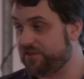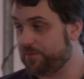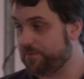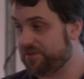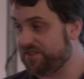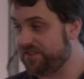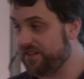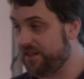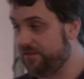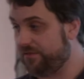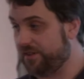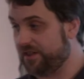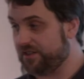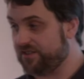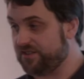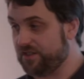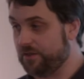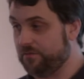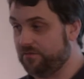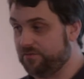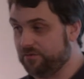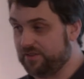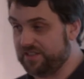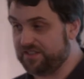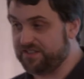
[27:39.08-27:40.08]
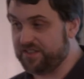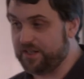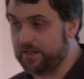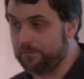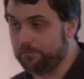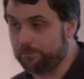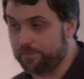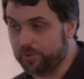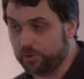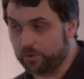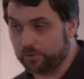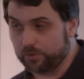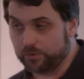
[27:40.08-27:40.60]
specific. So for
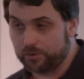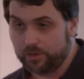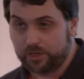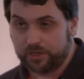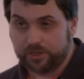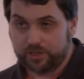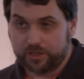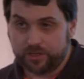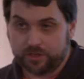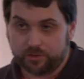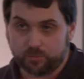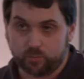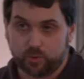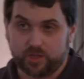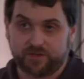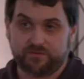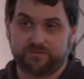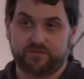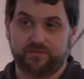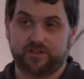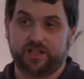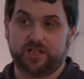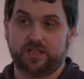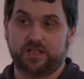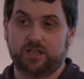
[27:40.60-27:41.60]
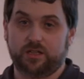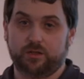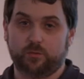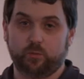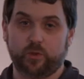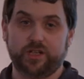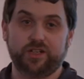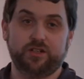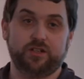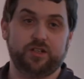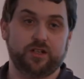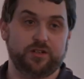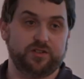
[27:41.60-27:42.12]
example, with the
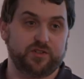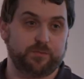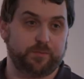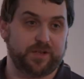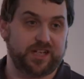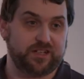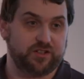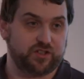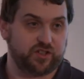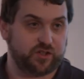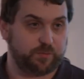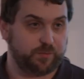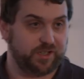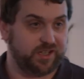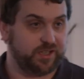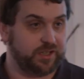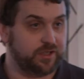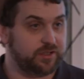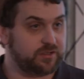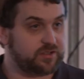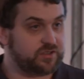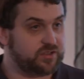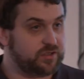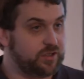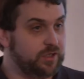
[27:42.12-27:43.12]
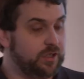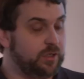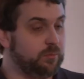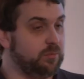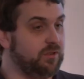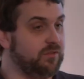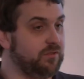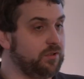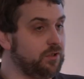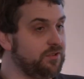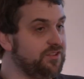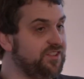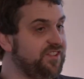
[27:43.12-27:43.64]
Windows benchmarks,
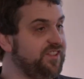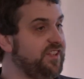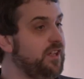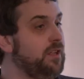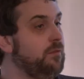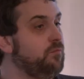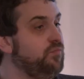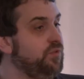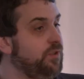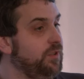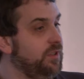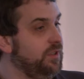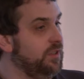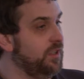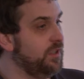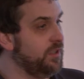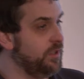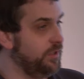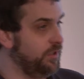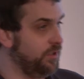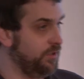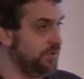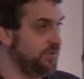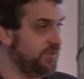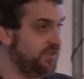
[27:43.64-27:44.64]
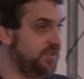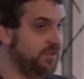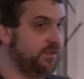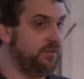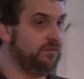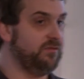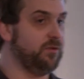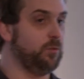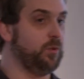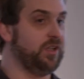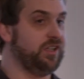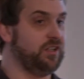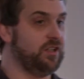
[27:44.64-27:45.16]
we've got separate guidance
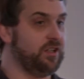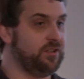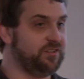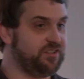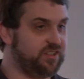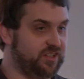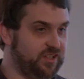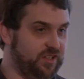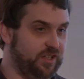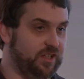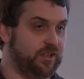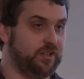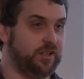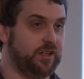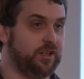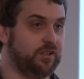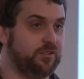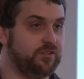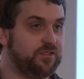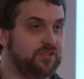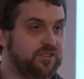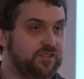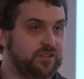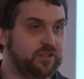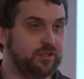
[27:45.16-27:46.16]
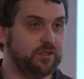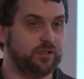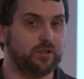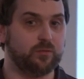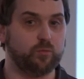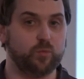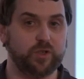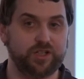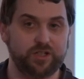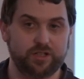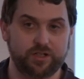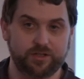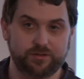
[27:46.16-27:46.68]
for Windows clients
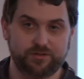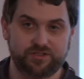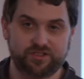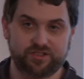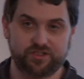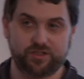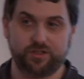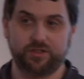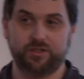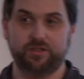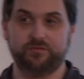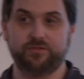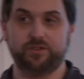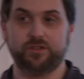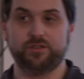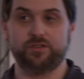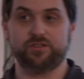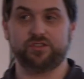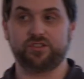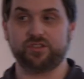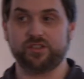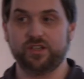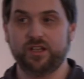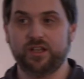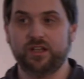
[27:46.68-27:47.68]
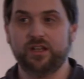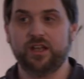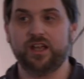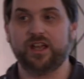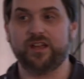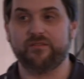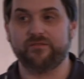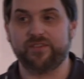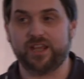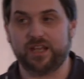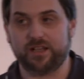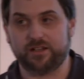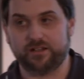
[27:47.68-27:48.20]
and Windows servers,
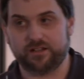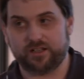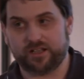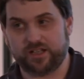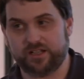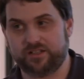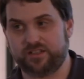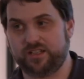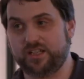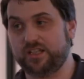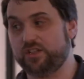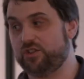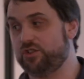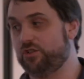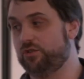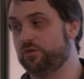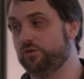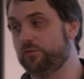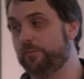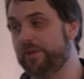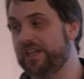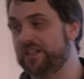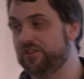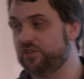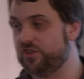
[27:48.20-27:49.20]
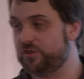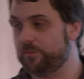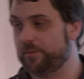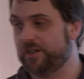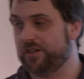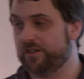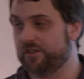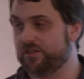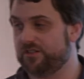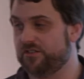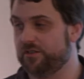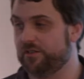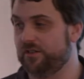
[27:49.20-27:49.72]
and then additional
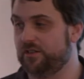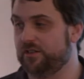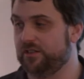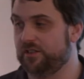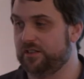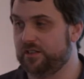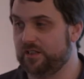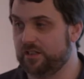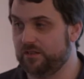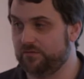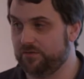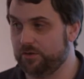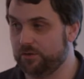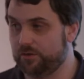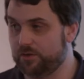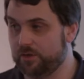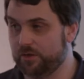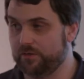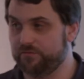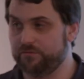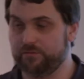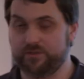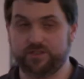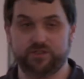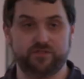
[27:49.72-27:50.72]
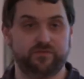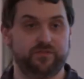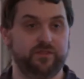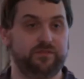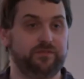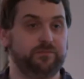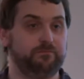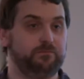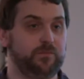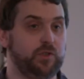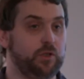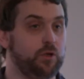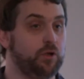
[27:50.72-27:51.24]
benchmarks that are going to give you coverage for
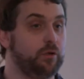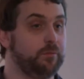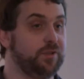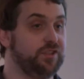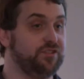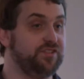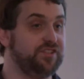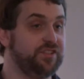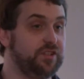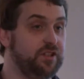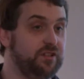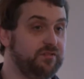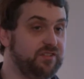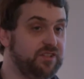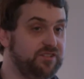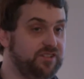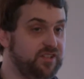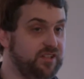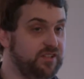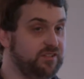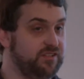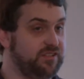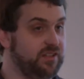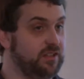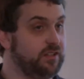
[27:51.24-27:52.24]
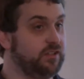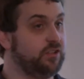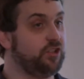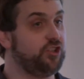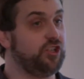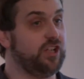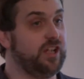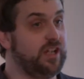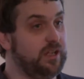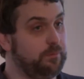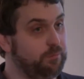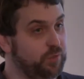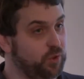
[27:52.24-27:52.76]
common services like
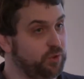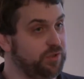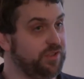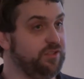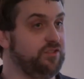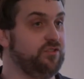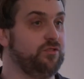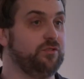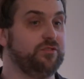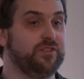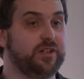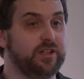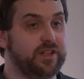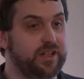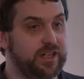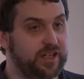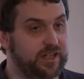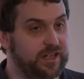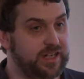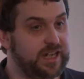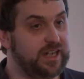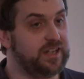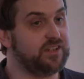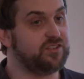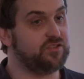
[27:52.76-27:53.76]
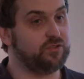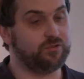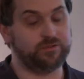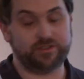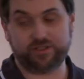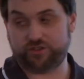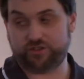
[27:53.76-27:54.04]
SharePoint or IIS or